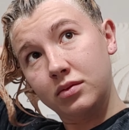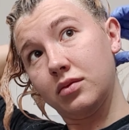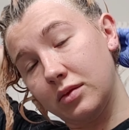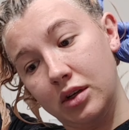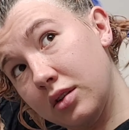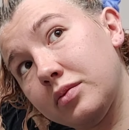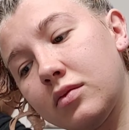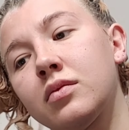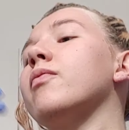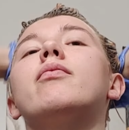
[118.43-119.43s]
capping
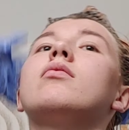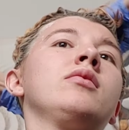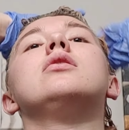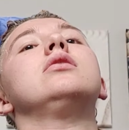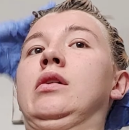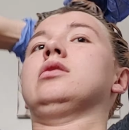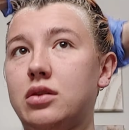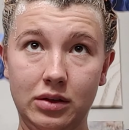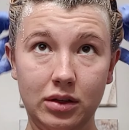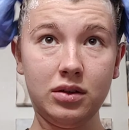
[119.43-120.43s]
it, and letting it
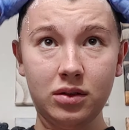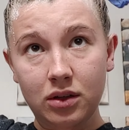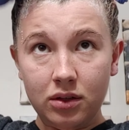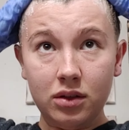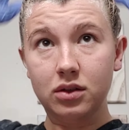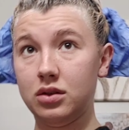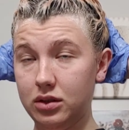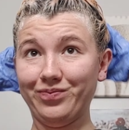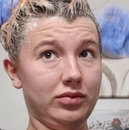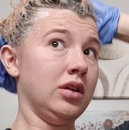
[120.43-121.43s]
sit for another 20
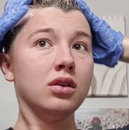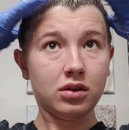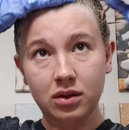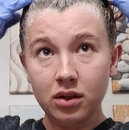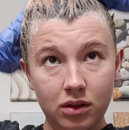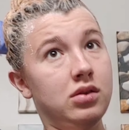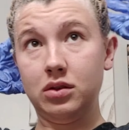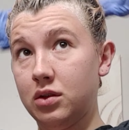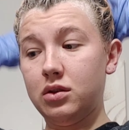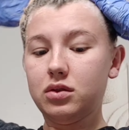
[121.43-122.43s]
minutes, and I'm checking
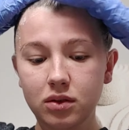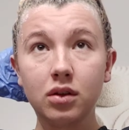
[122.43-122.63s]
it as it